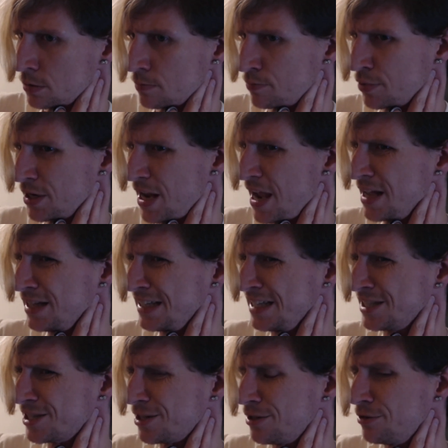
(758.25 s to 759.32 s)
but
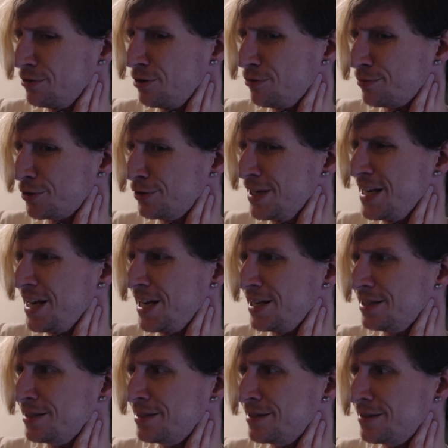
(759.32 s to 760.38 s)
Aliens Colonial
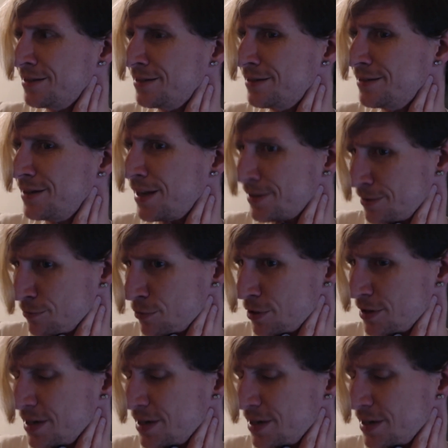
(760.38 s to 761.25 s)
Marines doesn't work.